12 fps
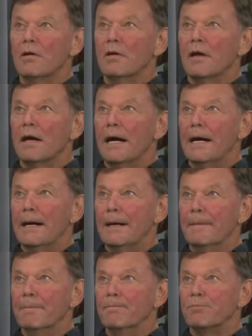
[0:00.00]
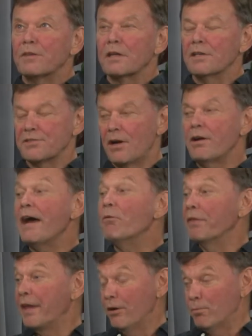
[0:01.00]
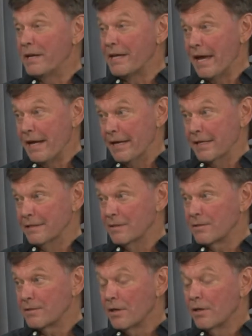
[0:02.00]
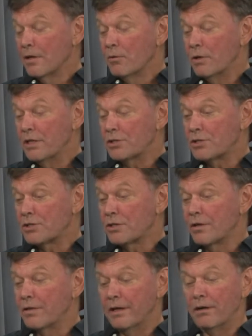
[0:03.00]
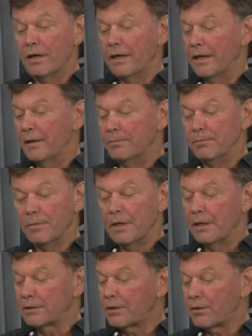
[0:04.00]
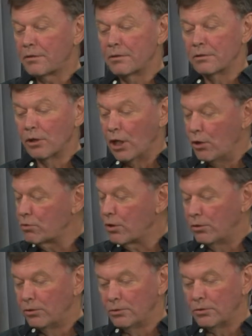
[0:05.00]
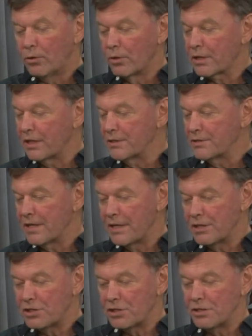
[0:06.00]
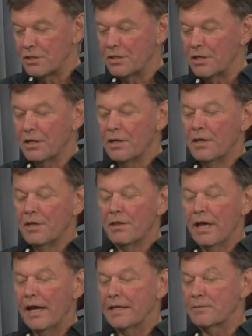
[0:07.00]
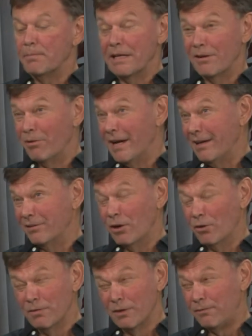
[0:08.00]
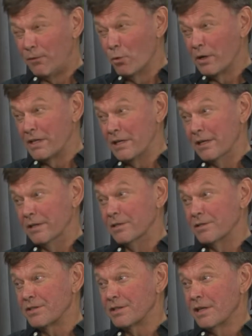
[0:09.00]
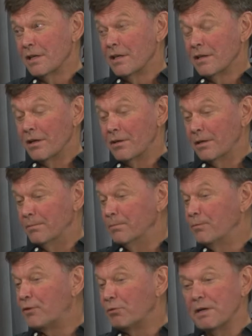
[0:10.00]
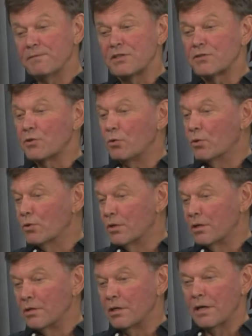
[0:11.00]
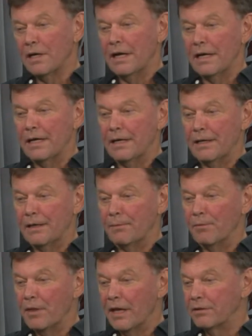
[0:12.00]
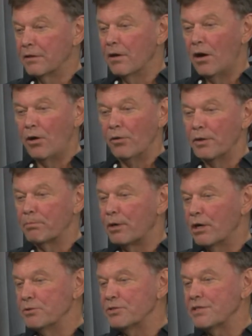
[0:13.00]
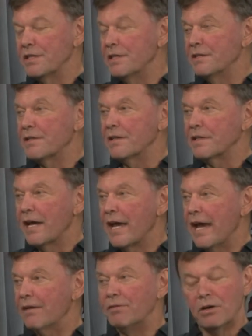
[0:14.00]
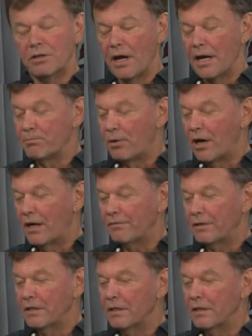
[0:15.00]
I'll start out with Helping Hands, which they're a local organization that's been around over 40 years. They're a thrift store that all the proceeds that they have, they're a nonprofit,